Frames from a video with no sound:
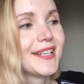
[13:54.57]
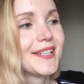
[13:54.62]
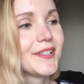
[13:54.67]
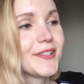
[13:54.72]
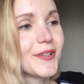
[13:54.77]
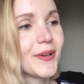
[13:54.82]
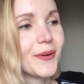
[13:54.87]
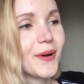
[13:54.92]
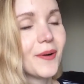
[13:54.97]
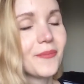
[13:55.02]

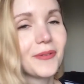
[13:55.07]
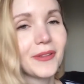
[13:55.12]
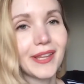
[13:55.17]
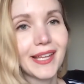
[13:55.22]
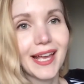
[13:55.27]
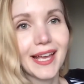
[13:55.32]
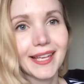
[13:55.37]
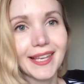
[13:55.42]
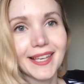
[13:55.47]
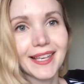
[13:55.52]
So
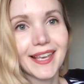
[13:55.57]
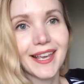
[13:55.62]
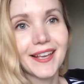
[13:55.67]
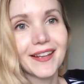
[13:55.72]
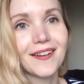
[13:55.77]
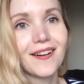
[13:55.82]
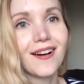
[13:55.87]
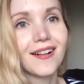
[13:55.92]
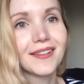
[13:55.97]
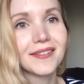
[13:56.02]
hopefully I can
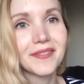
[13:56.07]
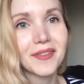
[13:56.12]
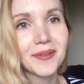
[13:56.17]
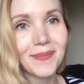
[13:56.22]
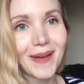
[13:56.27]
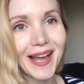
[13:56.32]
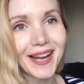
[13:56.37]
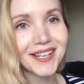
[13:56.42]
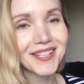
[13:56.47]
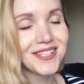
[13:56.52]
get all of the
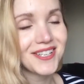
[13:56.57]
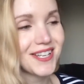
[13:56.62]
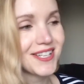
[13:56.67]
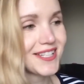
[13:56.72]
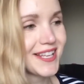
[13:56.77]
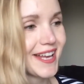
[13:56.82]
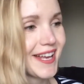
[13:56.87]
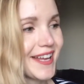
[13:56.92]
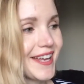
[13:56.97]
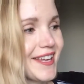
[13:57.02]
packaging
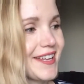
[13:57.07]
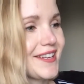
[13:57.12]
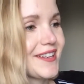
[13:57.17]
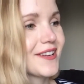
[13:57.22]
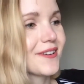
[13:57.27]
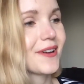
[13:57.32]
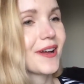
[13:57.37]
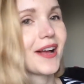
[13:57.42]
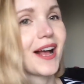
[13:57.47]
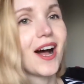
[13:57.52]

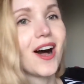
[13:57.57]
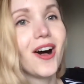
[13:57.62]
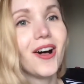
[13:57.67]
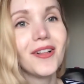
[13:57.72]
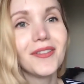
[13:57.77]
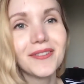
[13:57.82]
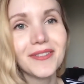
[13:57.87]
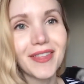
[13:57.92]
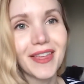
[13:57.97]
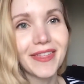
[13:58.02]
done, all
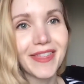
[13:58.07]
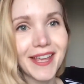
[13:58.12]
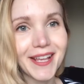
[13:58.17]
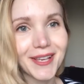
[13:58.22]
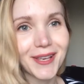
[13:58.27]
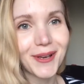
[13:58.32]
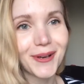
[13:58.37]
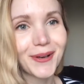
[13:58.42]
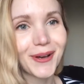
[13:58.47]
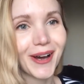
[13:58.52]
of the
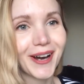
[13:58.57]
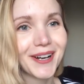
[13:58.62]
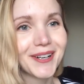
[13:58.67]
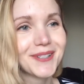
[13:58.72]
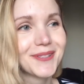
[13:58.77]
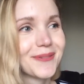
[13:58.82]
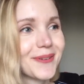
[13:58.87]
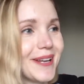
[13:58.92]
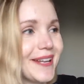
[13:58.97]
thank you cards